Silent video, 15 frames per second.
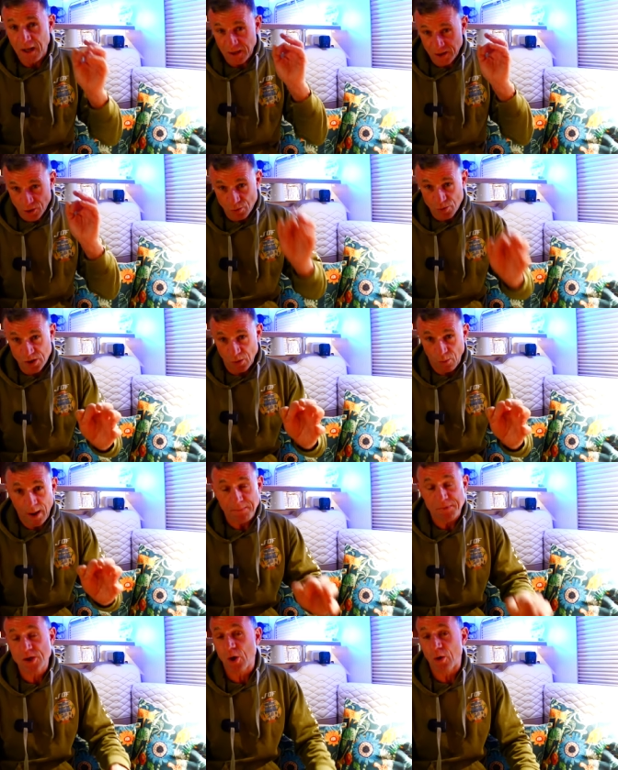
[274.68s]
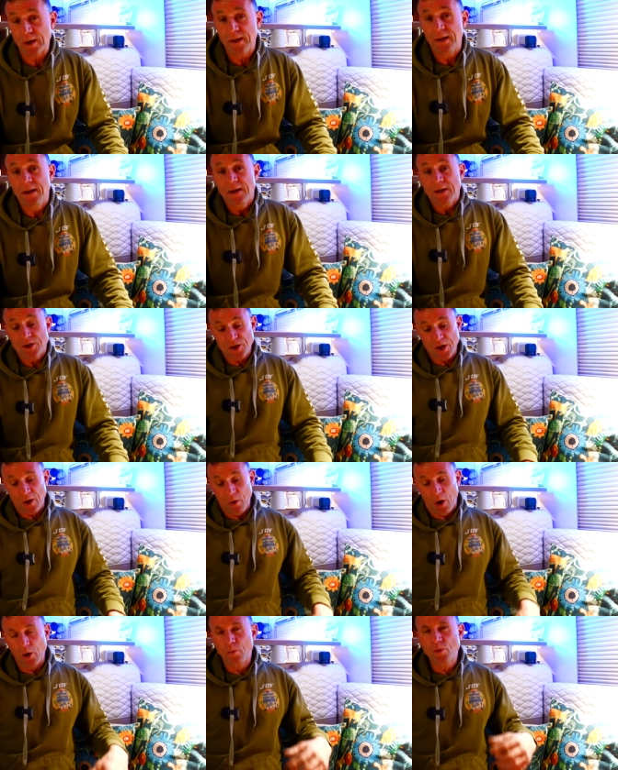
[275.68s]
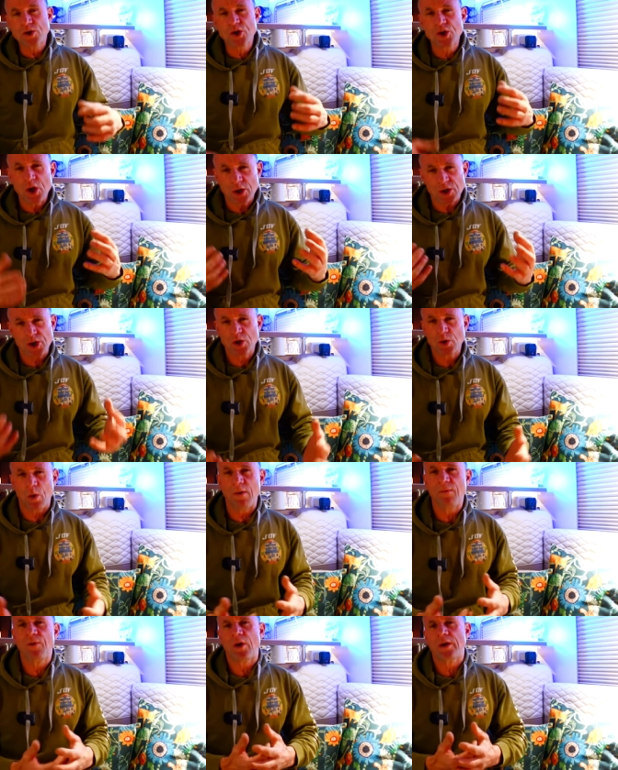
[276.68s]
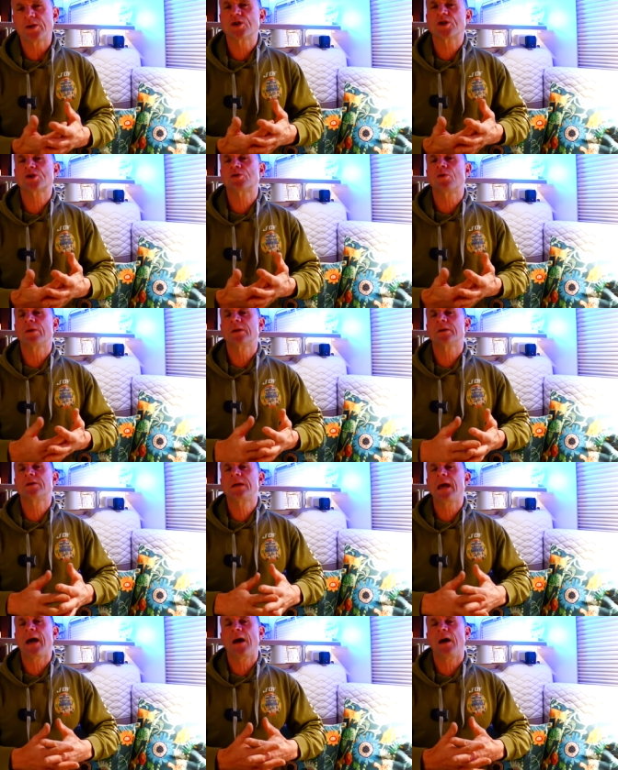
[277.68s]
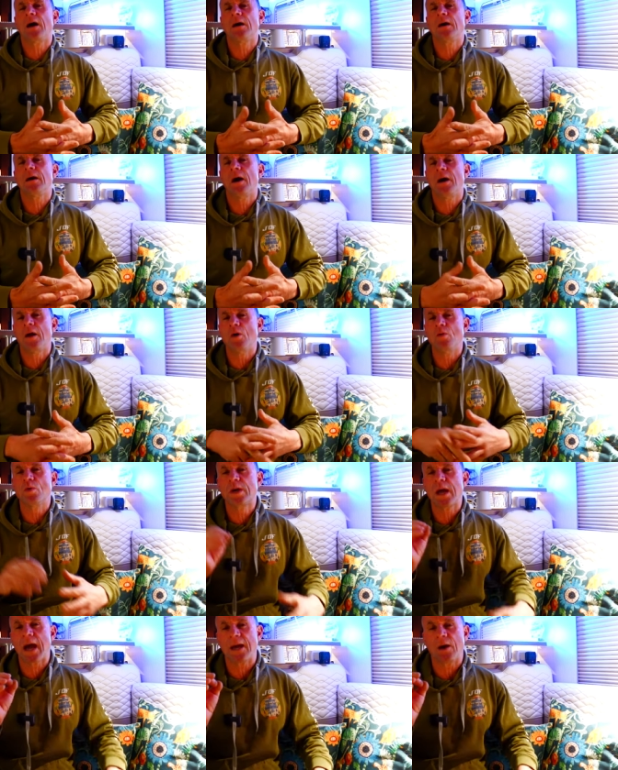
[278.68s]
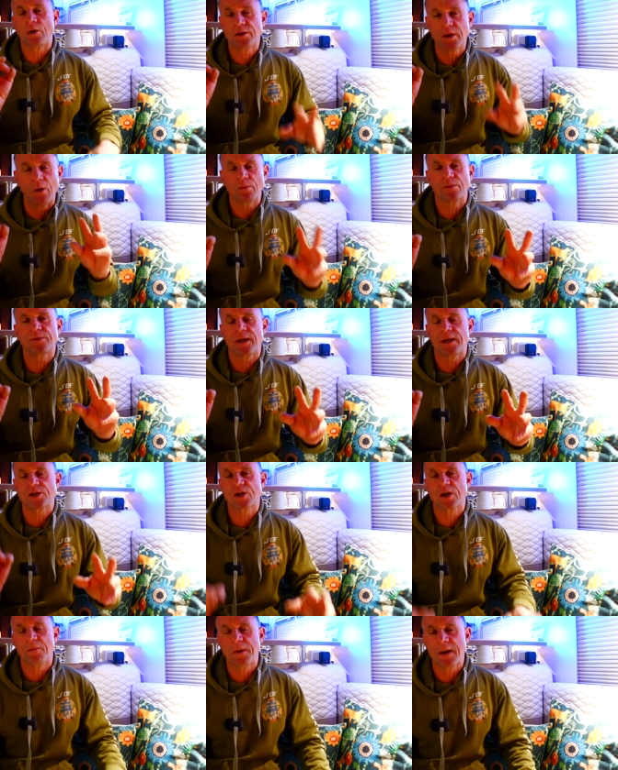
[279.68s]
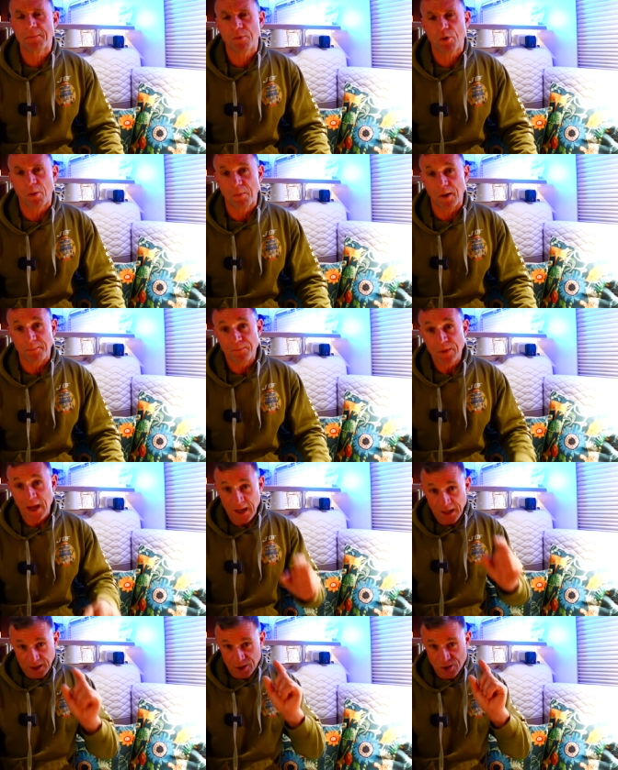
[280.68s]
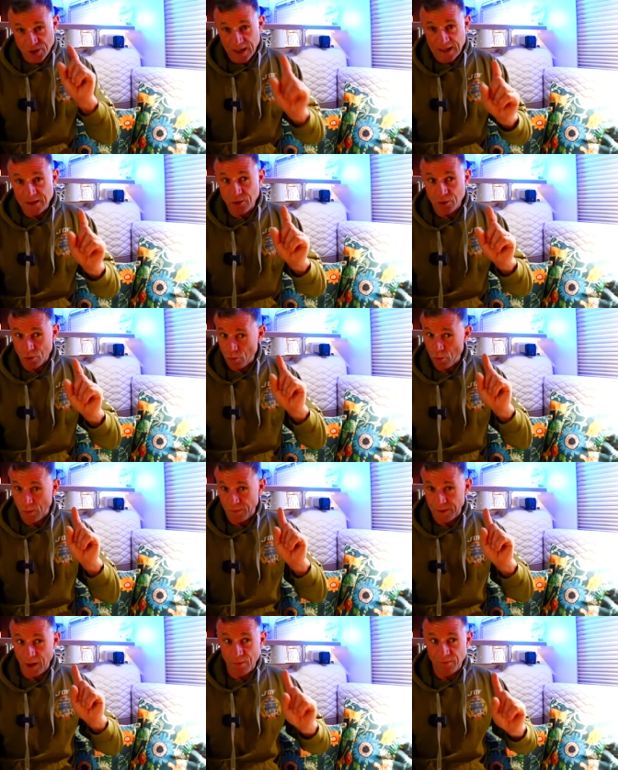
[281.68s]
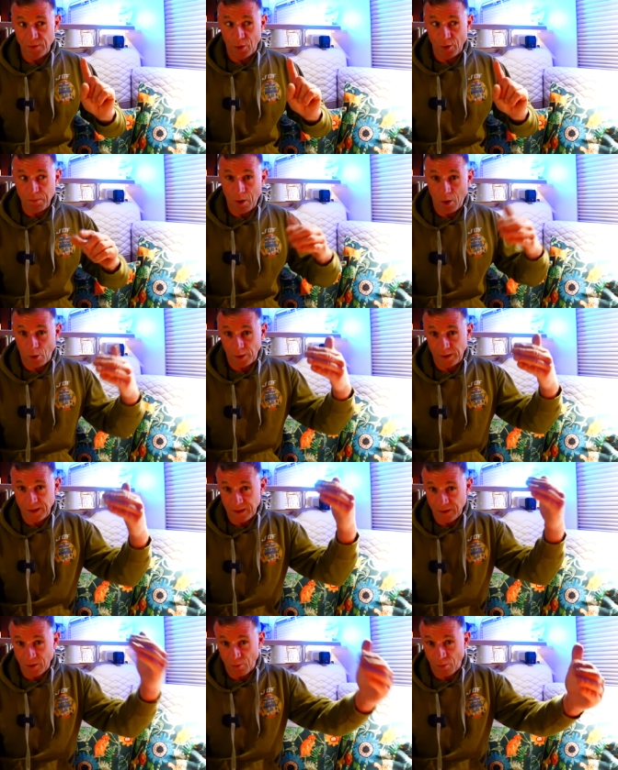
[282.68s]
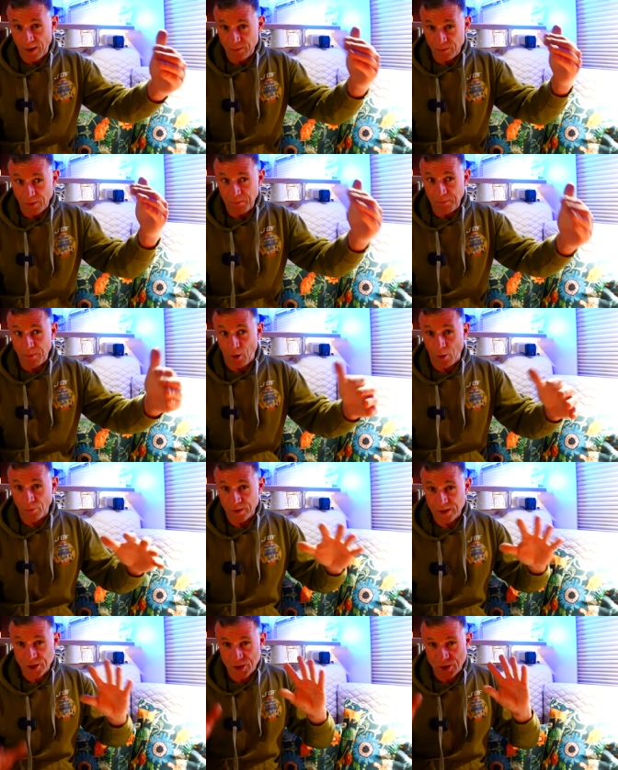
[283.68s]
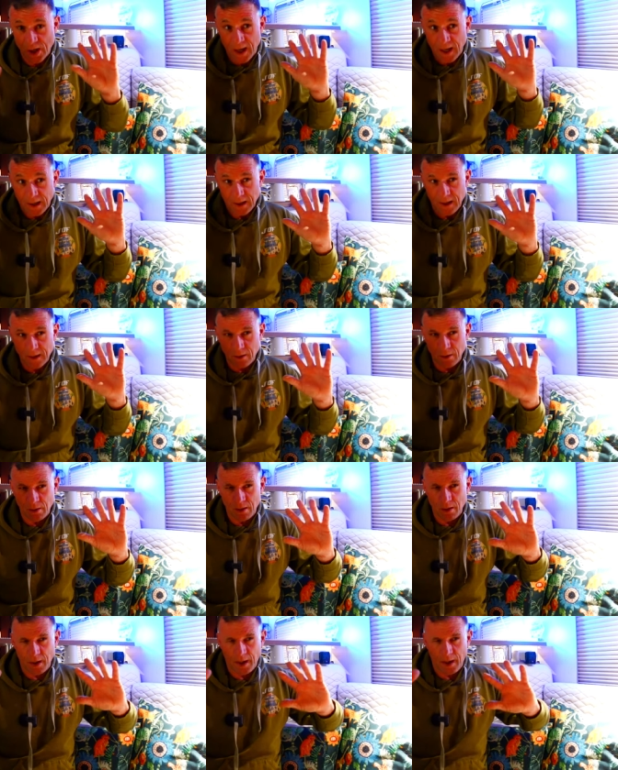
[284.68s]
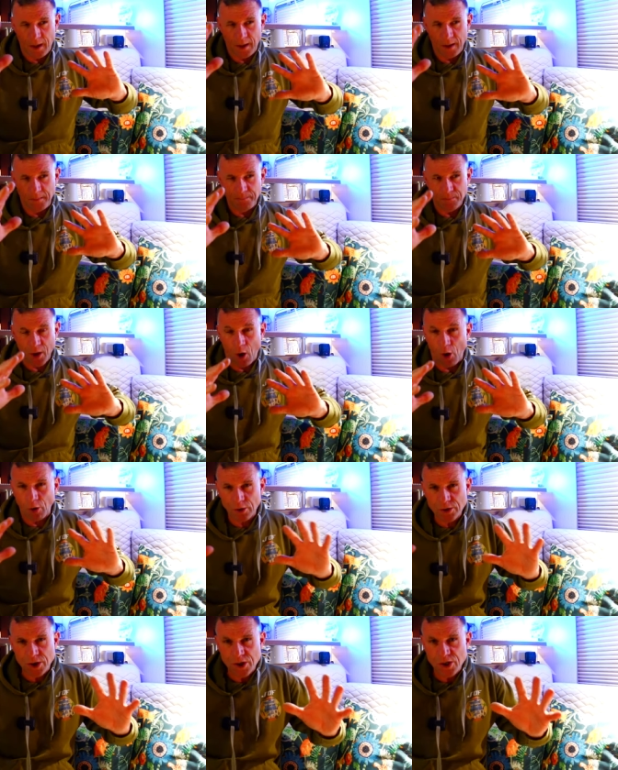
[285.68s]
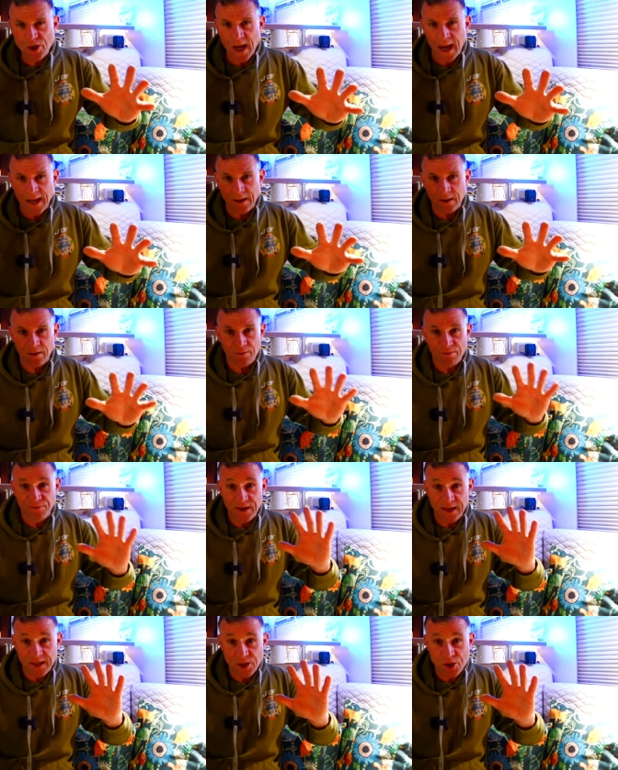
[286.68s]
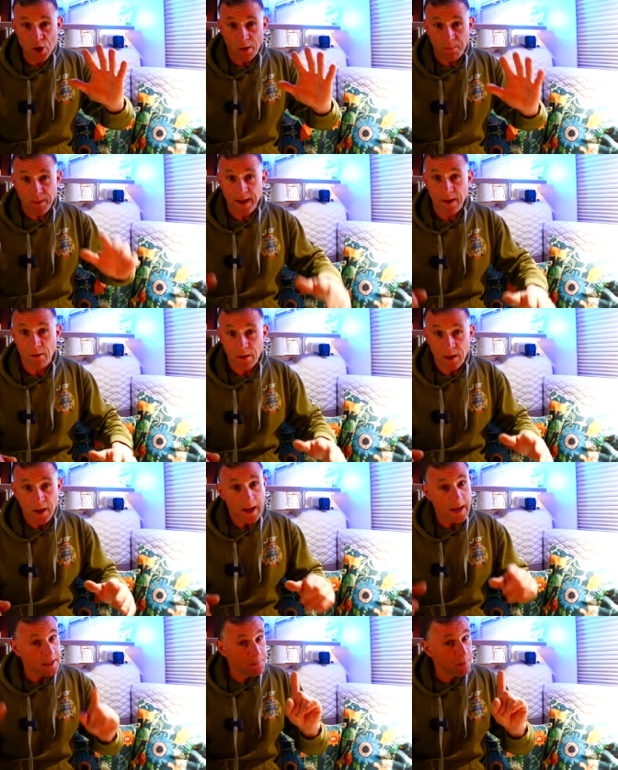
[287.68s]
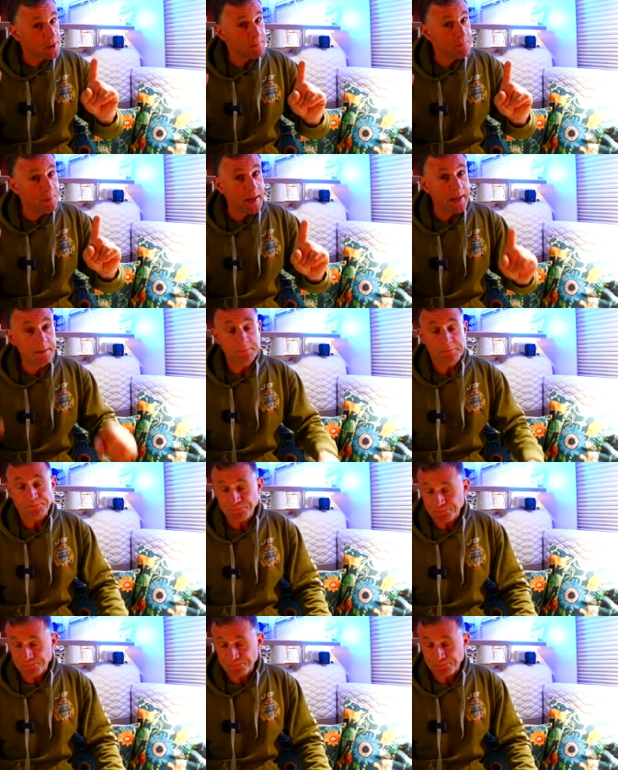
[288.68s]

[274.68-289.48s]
use the website so I was just sort of like just trying to get uh, an okay I don't think it's going to be a problem because they do the overnight parking around the on this little um, artisan village up there. Anybody been?